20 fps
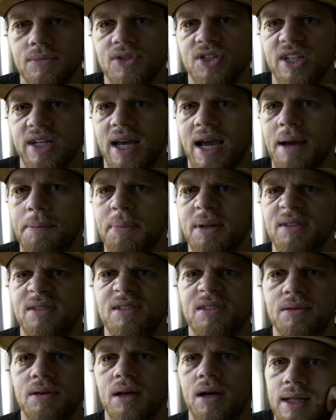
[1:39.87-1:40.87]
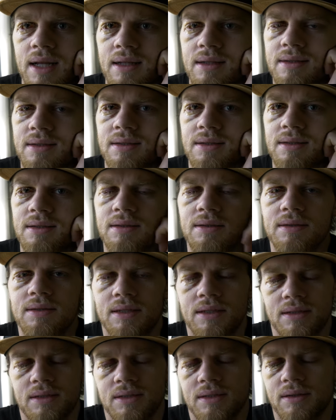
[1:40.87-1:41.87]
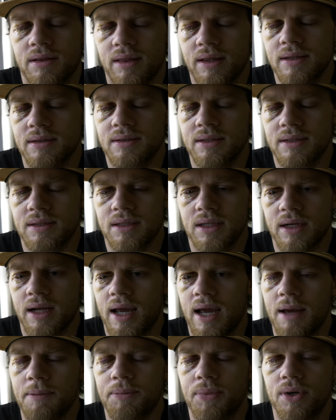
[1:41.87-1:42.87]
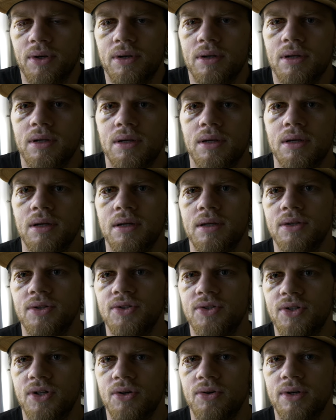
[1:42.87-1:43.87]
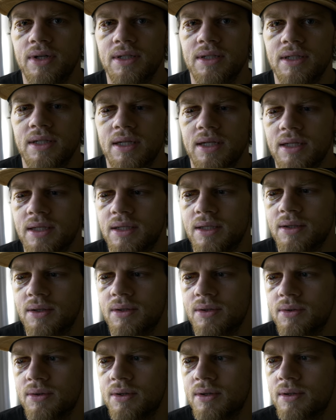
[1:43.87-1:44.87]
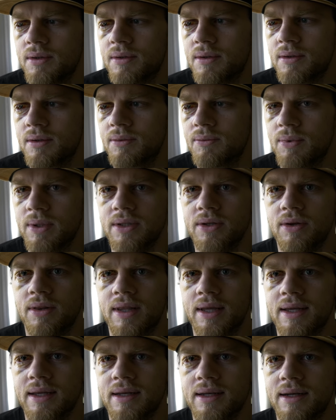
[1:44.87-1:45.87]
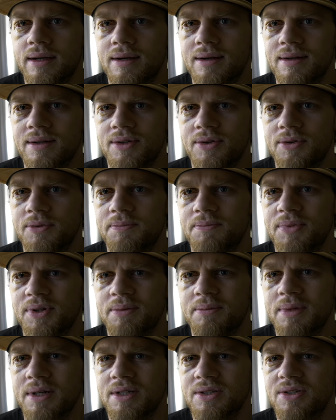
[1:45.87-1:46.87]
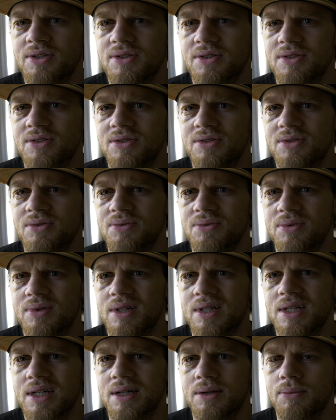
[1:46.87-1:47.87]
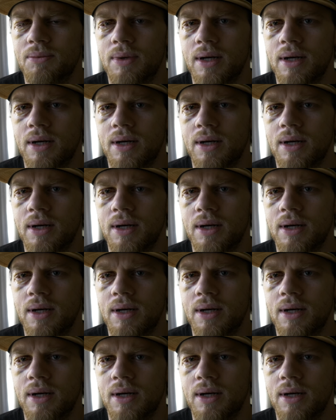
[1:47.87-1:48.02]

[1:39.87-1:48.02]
Shit happens. There's things that's gonna happen. You know it, and when you're laying there, you're pretty much just, why